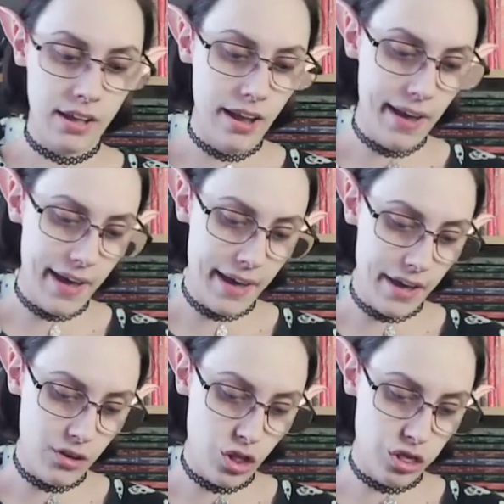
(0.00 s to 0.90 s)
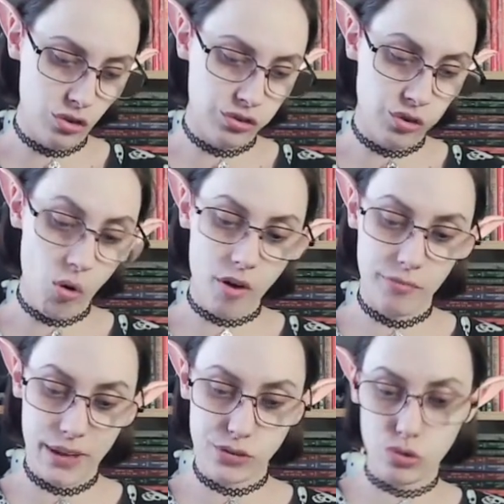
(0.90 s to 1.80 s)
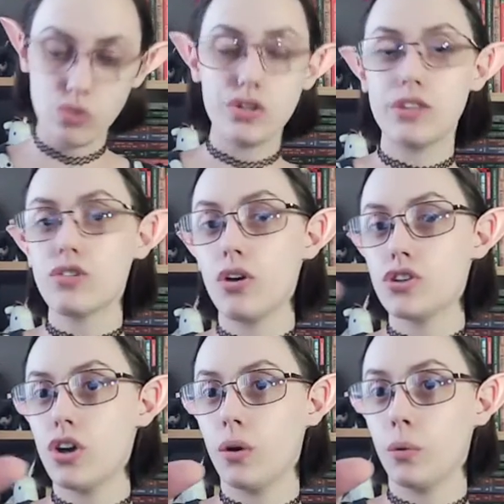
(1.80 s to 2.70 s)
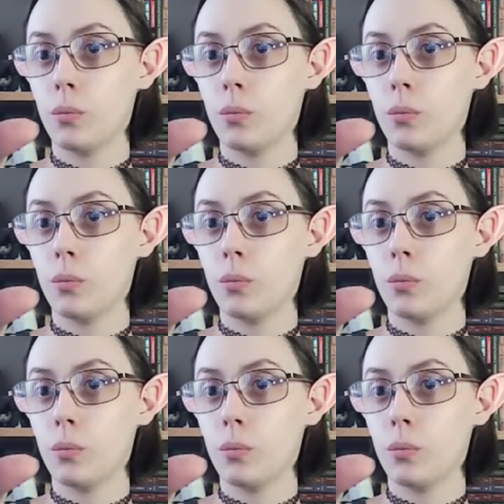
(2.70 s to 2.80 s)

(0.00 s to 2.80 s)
And the four of pentacles is also